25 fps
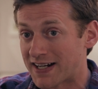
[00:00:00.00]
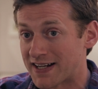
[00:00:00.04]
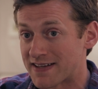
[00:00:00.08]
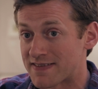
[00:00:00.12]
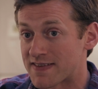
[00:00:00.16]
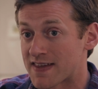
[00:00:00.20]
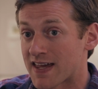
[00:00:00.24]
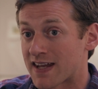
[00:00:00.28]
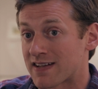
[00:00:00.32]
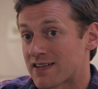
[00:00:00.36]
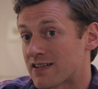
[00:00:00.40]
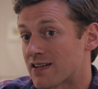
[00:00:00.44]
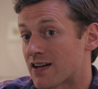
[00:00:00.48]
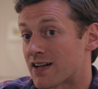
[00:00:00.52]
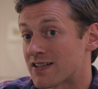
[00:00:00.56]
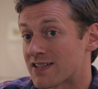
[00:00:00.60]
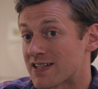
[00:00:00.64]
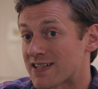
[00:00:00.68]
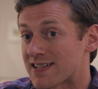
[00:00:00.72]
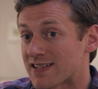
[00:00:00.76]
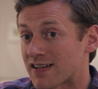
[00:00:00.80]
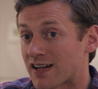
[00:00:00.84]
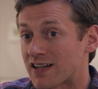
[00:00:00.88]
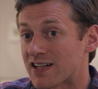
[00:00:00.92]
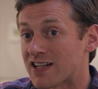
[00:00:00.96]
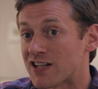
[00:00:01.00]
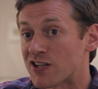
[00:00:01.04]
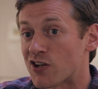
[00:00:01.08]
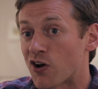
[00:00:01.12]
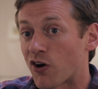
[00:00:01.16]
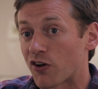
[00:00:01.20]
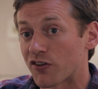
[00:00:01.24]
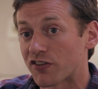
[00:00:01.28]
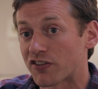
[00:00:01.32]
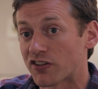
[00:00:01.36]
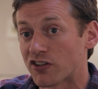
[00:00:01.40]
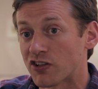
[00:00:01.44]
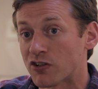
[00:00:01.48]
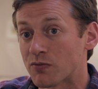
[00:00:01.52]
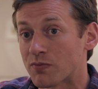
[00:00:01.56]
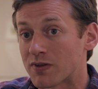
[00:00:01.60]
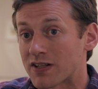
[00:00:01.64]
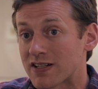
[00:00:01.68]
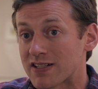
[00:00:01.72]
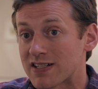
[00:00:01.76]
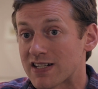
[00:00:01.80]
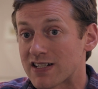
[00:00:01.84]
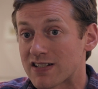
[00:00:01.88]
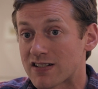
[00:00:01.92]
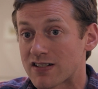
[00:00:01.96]
In the end, I decided not to
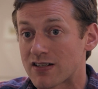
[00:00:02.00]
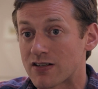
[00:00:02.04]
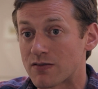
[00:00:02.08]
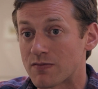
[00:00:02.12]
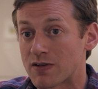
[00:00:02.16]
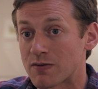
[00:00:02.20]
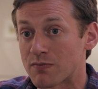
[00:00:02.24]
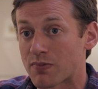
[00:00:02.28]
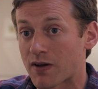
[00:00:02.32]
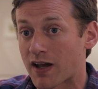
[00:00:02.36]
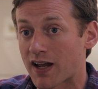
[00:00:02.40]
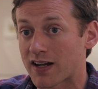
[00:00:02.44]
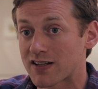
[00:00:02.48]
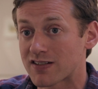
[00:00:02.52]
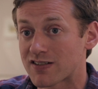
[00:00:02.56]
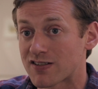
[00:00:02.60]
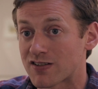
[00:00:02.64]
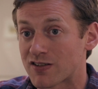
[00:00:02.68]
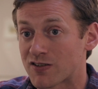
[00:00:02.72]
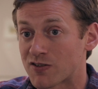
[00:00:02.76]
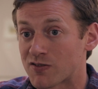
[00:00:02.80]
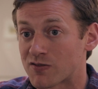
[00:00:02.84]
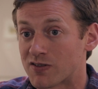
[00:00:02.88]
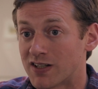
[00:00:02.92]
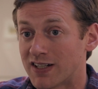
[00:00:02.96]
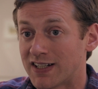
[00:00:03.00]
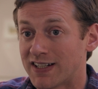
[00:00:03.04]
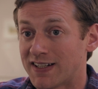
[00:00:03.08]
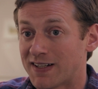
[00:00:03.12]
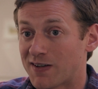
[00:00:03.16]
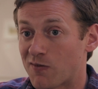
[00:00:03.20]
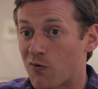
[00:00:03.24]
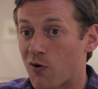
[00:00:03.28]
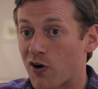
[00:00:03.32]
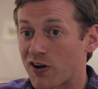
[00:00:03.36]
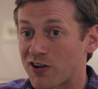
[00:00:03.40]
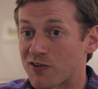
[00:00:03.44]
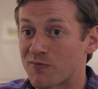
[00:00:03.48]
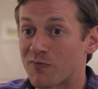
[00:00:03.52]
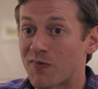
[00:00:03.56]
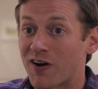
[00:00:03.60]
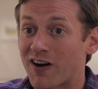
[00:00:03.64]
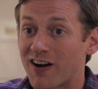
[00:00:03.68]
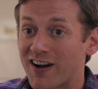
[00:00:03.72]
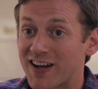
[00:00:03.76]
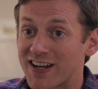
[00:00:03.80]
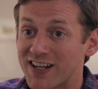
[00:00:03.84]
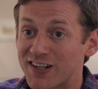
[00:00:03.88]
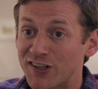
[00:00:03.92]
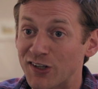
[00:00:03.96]
because it took me back to one of
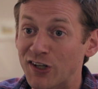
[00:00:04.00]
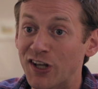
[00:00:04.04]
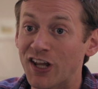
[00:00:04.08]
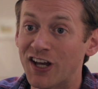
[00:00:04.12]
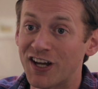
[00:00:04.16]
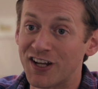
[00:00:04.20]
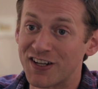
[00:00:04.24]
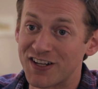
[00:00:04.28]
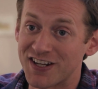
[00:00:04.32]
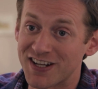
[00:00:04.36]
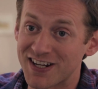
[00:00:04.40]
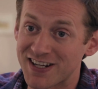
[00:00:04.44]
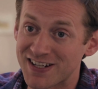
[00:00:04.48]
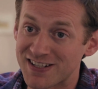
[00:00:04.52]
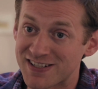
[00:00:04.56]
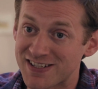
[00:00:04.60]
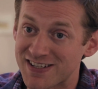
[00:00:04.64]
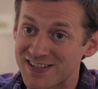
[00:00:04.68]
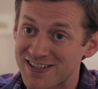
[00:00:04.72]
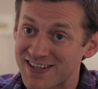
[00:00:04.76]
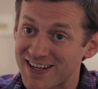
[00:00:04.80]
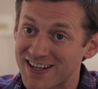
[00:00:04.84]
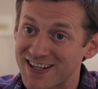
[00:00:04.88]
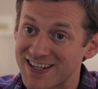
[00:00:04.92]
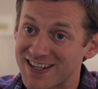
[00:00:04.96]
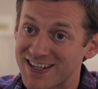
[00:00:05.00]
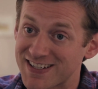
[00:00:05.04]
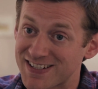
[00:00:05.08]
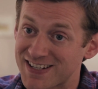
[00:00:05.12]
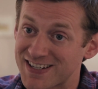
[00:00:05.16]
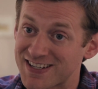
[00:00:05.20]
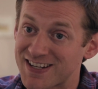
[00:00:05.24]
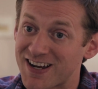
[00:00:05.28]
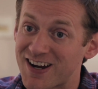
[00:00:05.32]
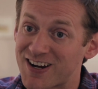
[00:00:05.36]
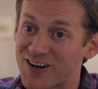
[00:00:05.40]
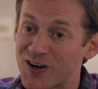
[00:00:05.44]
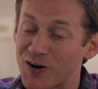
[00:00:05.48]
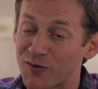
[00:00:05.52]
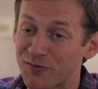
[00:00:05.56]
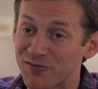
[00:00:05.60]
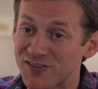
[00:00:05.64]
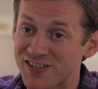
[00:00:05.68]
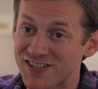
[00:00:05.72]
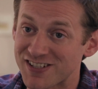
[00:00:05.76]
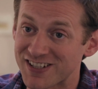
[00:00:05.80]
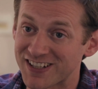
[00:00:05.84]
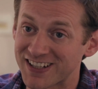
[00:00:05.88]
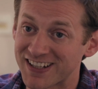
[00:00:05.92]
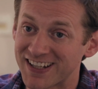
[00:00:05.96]
my learnings as a, as a young
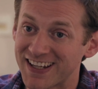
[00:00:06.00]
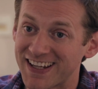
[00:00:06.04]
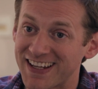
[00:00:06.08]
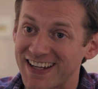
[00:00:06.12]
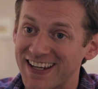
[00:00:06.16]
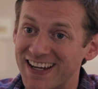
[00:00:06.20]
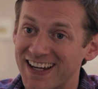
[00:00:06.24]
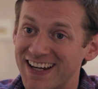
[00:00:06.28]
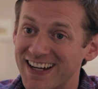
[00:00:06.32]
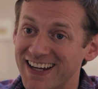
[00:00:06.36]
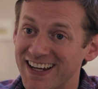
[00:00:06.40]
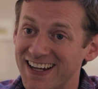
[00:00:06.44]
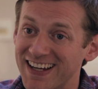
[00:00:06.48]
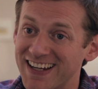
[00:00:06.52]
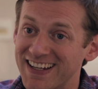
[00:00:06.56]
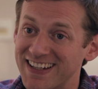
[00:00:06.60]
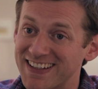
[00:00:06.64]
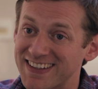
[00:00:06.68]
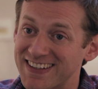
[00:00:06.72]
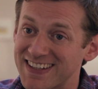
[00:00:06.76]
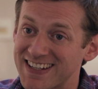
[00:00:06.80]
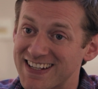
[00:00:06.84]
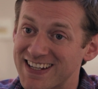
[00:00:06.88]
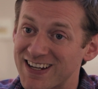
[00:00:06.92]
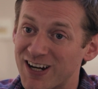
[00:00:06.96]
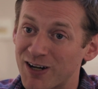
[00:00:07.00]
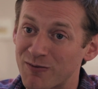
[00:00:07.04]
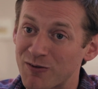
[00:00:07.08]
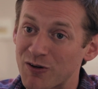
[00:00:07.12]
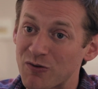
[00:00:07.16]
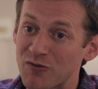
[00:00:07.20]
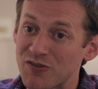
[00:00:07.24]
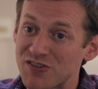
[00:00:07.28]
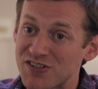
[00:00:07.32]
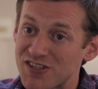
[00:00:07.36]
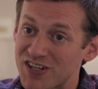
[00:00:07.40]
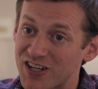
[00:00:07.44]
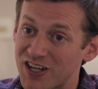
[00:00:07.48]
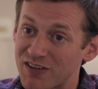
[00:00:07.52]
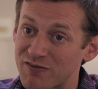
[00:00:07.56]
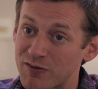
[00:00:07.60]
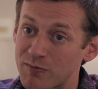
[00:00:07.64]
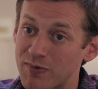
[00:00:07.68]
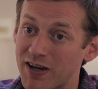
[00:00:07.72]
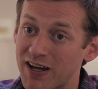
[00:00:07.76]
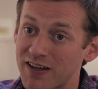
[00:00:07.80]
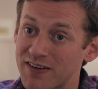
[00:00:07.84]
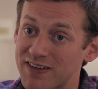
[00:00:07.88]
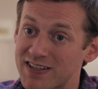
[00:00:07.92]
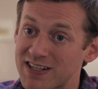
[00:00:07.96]
officer uh, in the Army Reserve
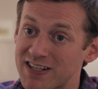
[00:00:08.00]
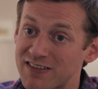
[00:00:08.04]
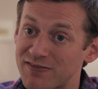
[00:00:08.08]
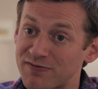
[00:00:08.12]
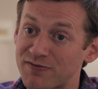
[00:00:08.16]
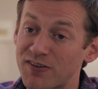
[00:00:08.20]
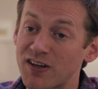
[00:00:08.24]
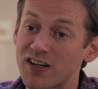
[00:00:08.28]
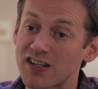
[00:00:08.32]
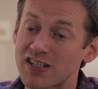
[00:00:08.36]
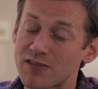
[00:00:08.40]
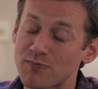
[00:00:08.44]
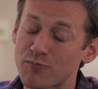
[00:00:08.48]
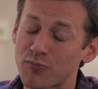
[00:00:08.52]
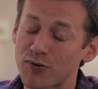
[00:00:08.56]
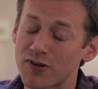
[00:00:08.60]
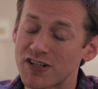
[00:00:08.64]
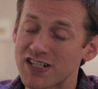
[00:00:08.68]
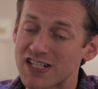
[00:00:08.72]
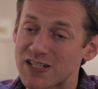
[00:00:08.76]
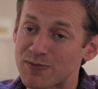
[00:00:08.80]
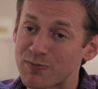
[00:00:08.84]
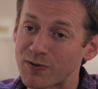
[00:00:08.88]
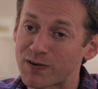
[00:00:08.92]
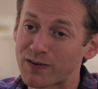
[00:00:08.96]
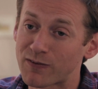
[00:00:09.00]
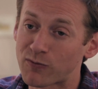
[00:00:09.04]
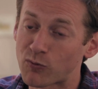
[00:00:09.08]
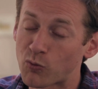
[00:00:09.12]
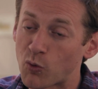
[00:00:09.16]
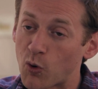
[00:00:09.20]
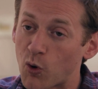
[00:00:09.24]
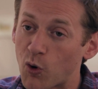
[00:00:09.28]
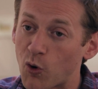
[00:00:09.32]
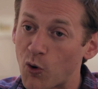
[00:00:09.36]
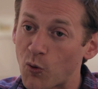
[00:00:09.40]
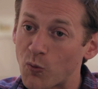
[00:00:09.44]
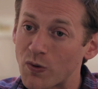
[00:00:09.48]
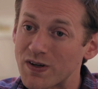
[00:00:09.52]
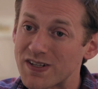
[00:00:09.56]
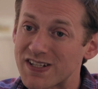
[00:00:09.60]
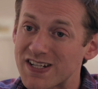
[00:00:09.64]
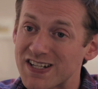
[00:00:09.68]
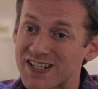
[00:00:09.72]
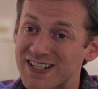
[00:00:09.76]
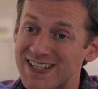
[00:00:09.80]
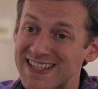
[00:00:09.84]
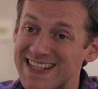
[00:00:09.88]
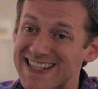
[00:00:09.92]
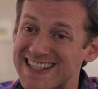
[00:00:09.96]
about the first principle of war, which
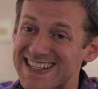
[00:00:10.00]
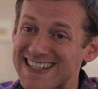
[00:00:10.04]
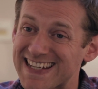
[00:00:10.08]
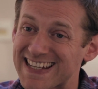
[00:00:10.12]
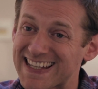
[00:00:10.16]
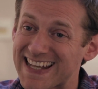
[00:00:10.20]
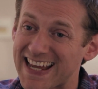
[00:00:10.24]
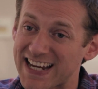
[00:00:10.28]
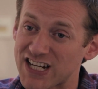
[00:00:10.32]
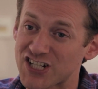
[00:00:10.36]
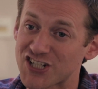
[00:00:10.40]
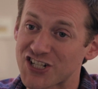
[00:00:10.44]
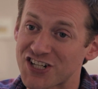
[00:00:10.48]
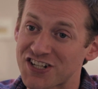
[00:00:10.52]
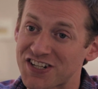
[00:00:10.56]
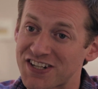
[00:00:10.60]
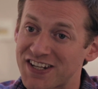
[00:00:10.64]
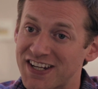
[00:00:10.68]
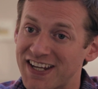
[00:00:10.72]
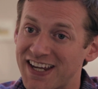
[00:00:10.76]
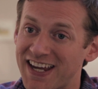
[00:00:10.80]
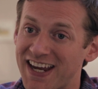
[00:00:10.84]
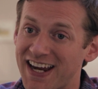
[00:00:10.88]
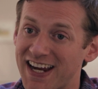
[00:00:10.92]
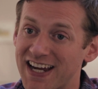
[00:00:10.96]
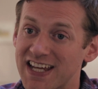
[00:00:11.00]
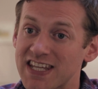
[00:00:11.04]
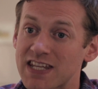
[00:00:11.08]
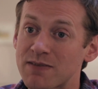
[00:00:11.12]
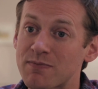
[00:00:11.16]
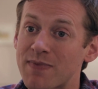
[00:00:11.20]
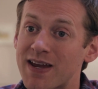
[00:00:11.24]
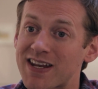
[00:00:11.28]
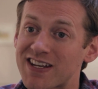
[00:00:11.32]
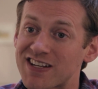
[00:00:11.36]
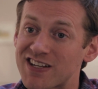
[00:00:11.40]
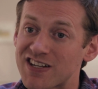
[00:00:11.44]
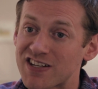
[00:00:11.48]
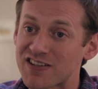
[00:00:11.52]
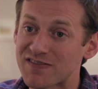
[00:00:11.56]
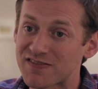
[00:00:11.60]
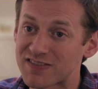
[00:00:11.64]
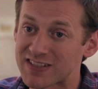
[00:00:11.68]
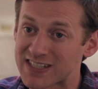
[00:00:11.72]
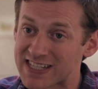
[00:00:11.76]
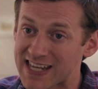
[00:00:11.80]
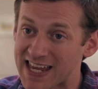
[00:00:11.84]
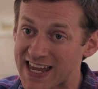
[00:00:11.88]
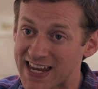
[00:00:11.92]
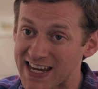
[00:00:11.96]
is the selection and the maintenance
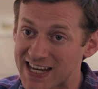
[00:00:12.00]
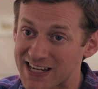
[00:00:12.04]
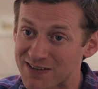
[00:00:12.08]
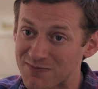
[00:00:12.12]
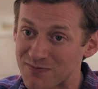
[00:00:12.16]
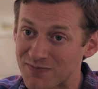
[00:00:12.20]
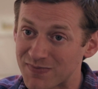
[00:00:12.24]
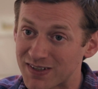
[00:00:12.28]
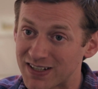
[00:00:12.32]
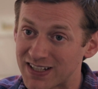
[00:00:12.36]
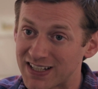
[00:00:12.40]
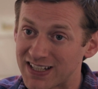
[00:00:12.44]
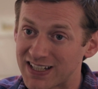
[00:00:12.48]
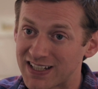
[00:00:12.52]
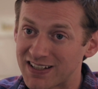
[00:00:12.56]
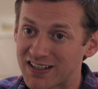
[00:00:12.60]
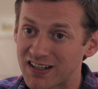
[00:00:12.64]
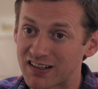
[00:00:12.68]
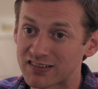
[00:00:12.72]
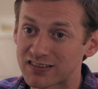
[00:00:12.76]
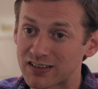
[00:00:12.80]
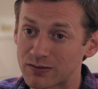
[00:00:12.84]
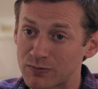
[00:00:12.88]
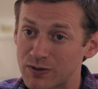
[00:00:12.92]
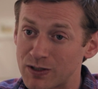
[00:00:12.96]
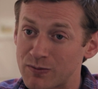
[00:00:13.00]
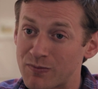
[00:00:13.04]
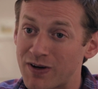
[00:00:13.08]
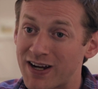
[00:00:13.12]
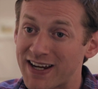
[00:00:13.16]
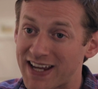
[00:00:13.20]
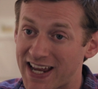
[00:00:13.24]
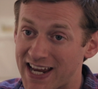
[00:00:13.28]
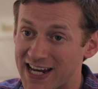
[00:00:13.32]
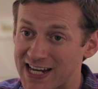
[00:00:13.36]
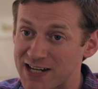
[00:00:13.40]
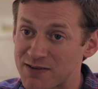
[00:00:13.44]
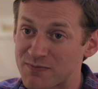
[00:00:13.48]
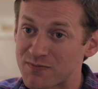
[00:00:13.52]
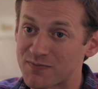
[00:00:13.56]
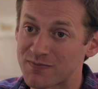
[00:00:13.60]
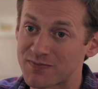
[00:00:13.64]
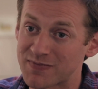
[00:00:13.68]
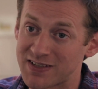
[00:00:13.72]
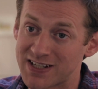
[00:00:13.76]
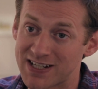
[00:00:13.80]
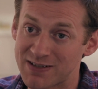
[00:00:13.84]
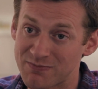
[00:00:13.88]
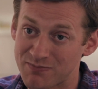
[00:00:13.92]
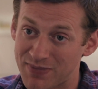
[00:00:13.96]
of the aim ultimately, my
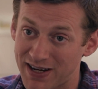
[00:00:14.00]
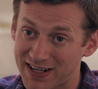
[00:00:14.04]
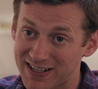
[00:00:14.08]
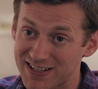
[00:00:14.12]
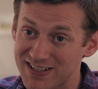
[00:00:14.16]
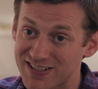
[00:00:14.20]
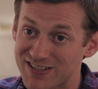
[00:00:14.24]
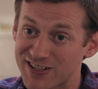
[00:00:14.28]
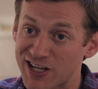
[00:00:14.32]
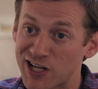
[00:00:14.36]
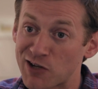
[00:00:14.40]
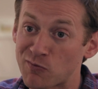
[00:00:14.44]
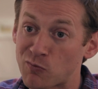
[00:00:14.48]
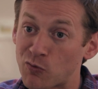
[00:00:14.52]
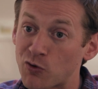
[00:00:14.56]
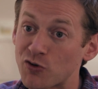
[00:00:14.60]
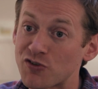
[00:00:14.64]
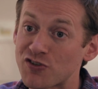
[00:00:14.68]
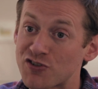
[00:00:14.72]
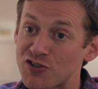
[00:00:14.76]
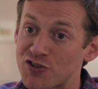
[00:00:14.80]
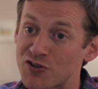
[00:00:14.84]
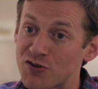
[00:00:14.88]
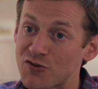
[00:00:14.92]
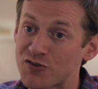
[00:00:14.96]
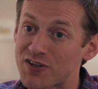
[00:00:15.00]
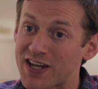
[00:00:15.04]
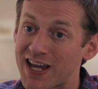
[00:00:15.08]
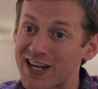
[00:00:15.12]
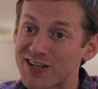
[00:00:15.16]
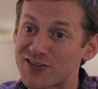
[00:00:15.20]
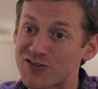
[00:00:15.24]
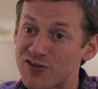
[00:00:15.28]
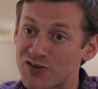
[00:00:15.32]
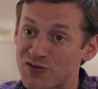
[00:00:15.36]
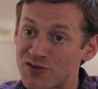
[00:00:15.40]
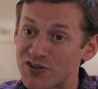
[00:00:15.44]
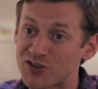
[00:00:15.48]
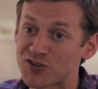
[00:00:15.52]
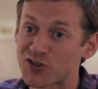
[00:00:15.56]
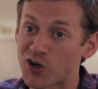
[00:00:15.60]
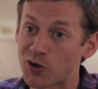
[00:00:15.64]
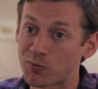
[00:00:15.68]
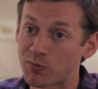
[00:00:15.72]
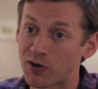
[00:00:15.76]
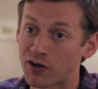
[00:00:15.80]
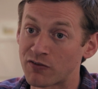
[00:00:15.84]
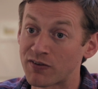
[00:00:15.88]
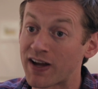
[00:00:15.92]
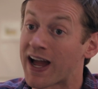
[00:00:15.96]
aim in Pakistan was to get to the
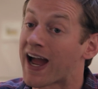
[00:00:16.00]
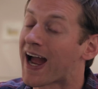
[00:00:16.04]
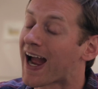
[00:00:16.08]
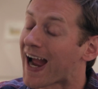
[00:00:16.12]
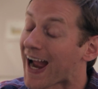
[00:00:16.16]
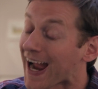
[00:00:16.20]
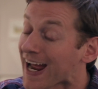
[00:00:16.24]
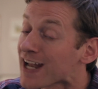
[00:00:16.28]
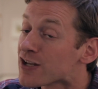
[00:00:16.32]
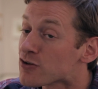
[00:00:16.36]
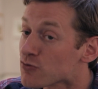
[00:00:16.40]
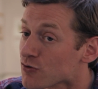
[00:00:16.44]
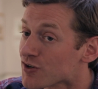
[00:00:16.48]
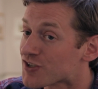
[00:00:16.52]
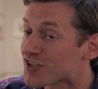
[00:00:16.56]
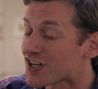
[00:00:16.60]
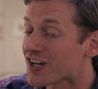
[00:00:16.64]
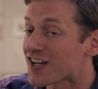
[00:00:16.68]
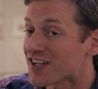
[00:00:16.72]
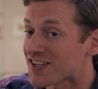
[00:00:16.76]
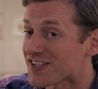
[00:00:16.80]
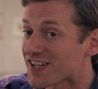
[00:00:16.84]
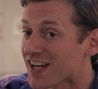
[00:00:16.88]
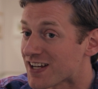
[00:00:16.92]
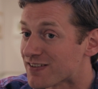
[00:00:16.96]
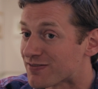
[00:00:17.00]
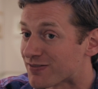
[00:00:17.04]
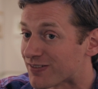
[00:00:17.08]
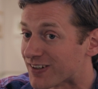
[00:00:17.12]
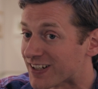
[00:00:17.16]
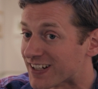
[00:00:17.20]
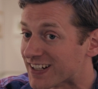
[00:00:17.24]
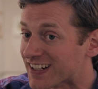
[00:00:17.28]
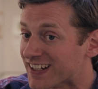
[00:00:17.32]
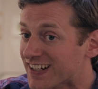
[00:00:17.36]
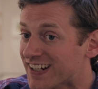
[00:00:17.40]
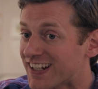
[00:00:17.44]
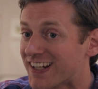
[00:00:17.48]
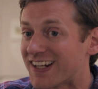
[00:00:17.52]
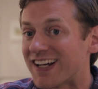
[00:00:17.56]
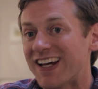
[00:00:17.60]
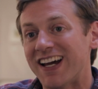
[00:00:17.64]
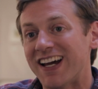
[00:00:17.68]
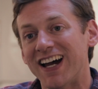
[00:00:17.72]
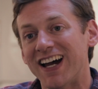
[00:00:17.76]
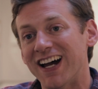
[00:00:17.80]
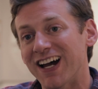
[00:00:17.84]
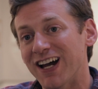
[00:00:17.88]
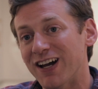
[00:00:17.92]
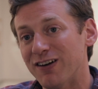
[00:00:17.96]
top of and return safely
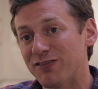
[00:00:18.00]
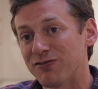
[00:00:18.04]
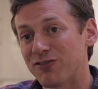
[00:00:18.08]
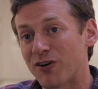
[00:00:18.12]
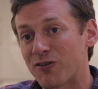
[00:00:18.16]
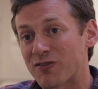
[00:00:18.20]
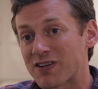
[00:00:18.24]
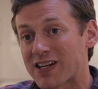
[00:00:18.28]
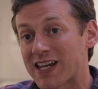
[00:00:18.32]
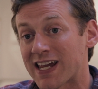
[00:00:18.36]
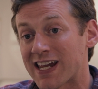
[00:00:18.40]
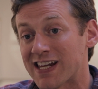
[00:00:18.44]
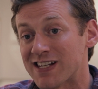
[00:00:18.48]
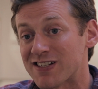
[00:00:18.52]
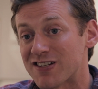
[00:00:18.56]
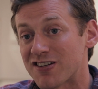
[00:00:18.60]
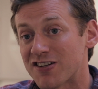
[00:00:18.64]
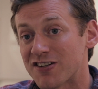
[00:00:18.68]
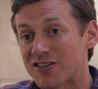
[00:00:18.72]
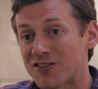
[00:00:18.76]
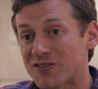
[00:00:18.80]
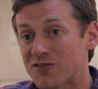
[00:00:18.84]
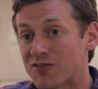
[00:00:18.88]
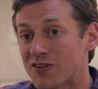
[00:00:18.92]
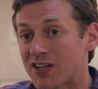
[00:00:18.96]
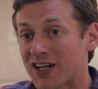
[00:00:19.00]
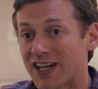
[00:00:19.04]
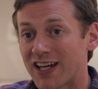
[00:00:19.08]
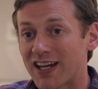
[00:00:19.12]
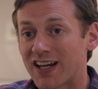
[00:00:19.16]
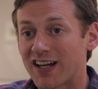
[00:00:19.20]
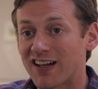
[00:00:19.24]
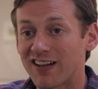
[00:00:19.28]
uh, from K2,